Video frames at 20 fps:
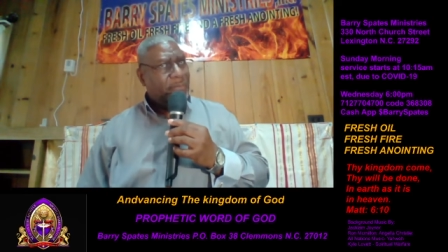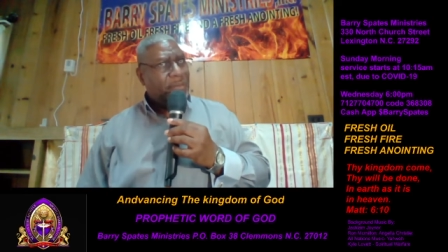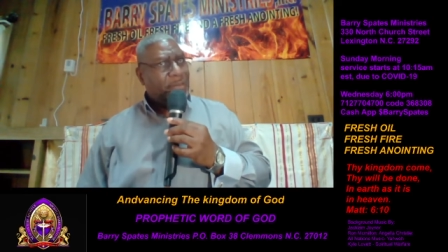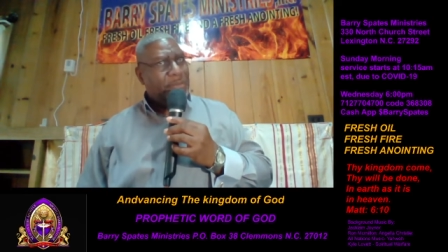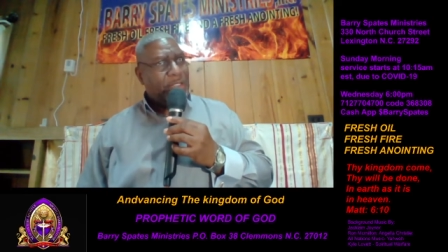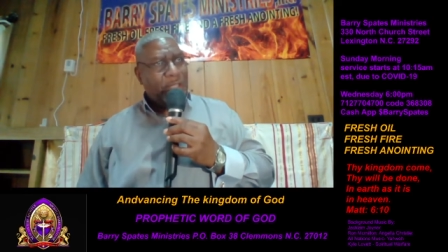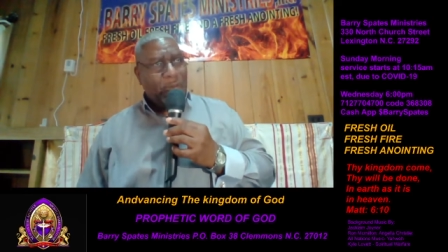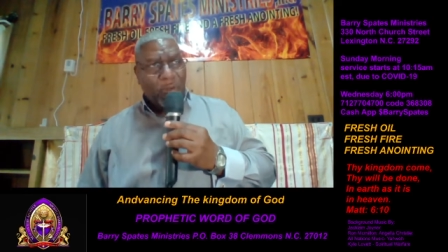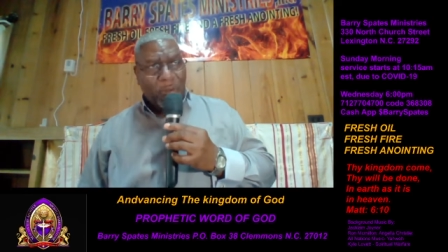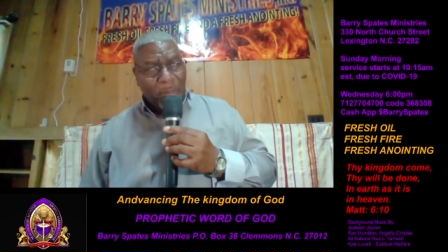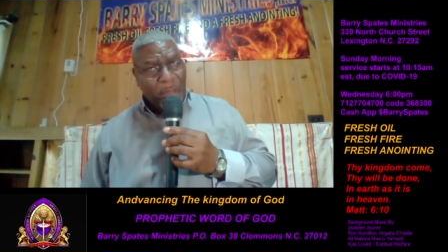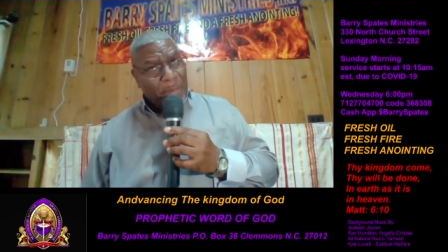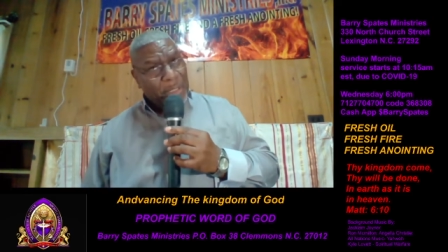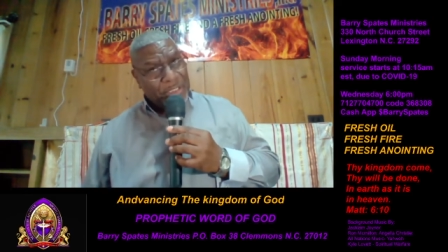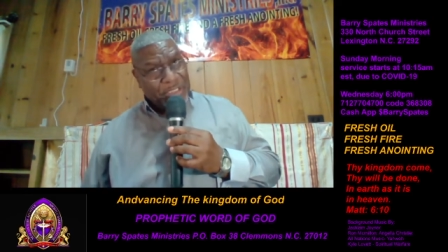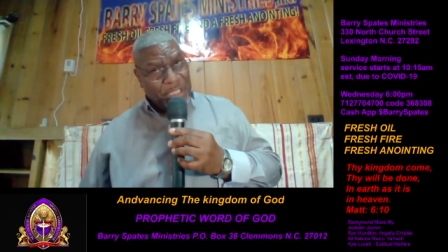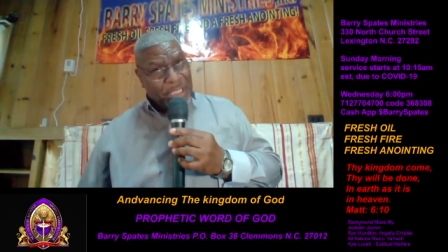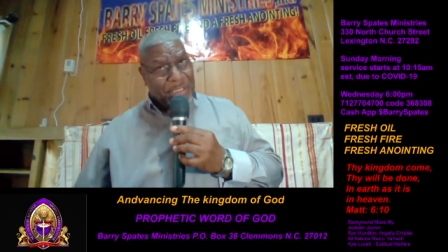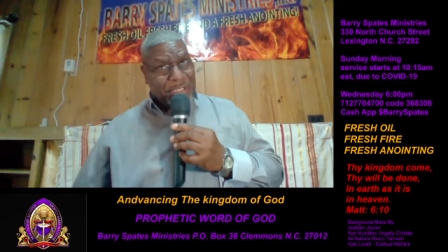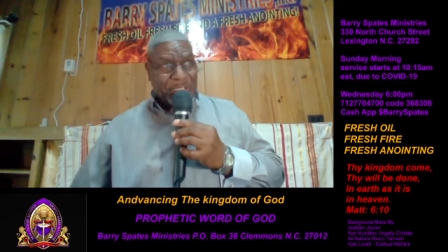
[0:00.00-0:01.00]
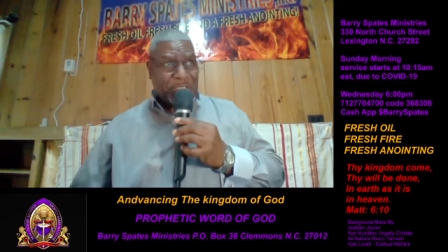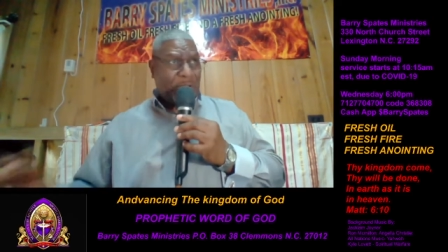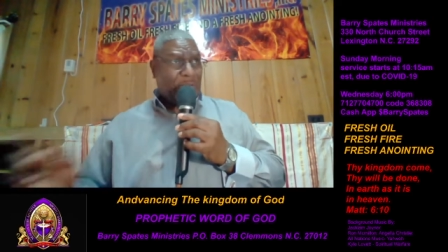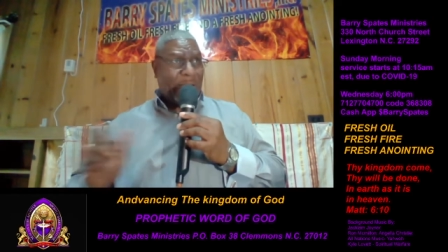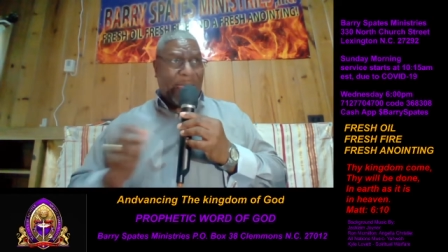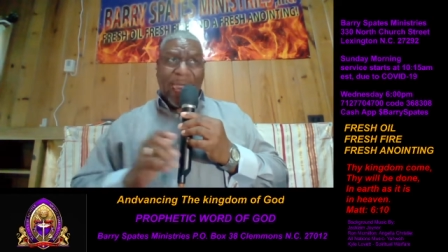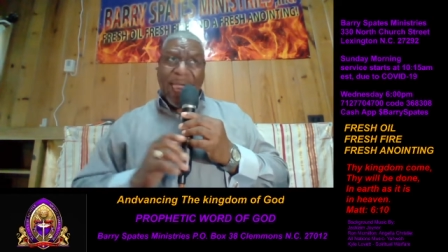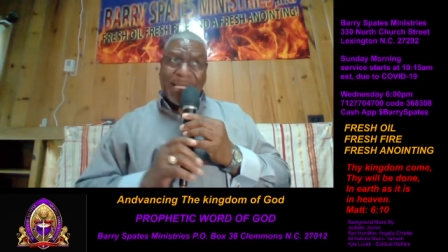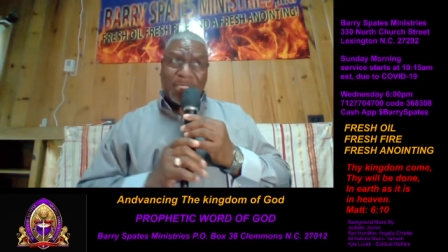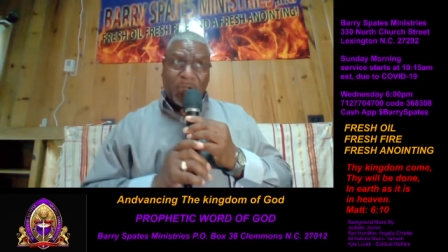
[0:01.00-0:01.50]
See, so you remember, Jesus
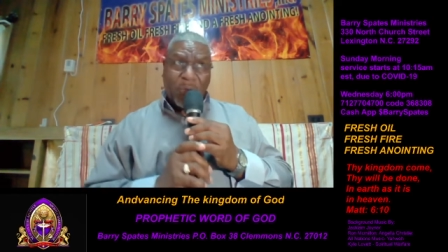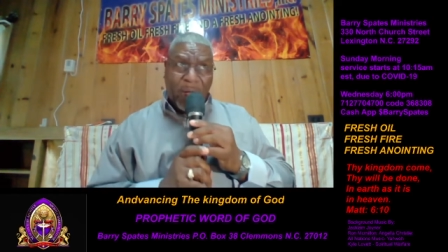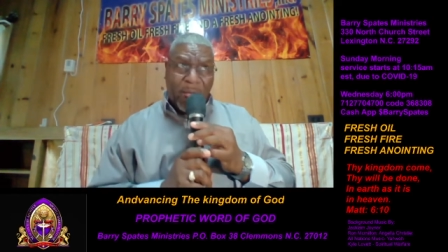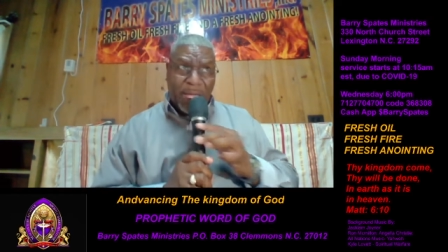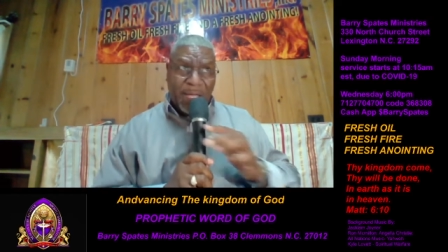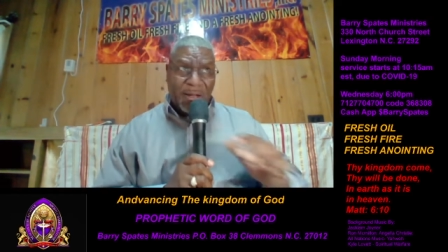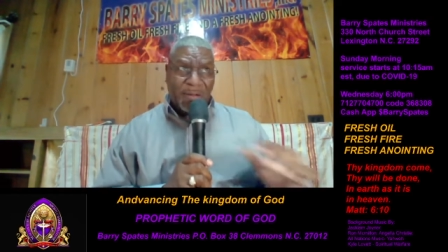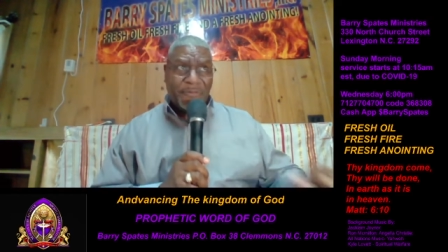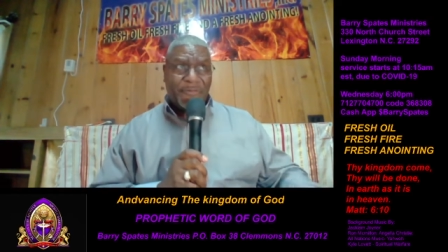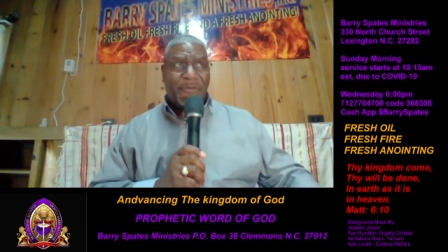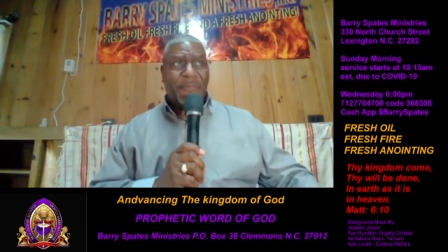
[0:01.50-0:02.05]
only had 12. Amen.